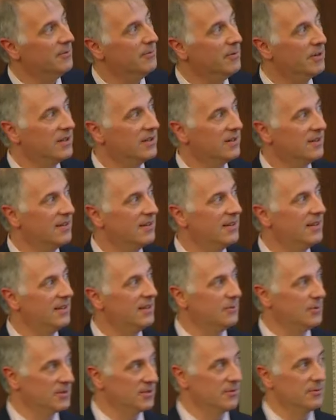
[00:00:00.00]
but
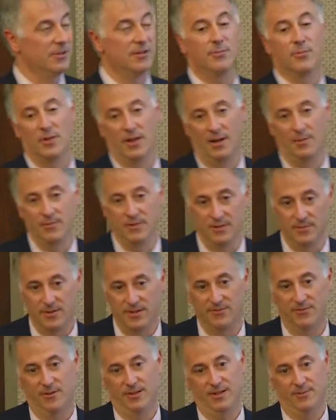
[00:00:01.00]
it was a real problem to
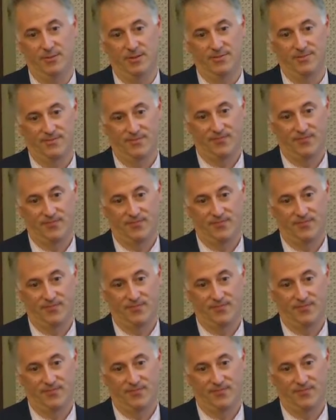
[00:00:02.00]
be framed.